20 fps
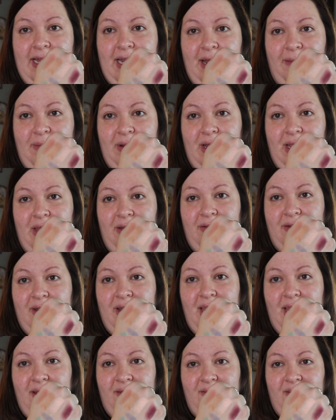then I'm going to use
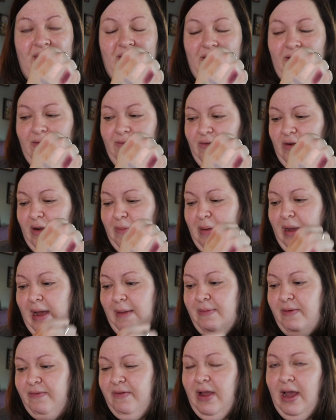these two for a
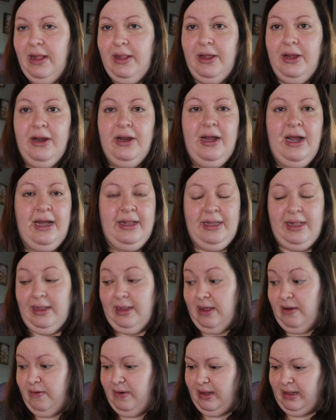pop of color on the
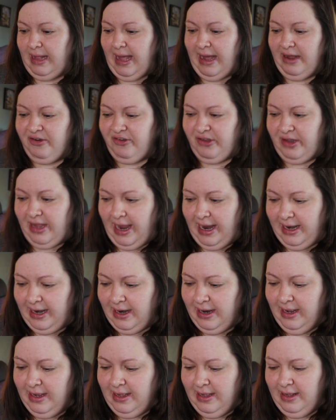lower lash line.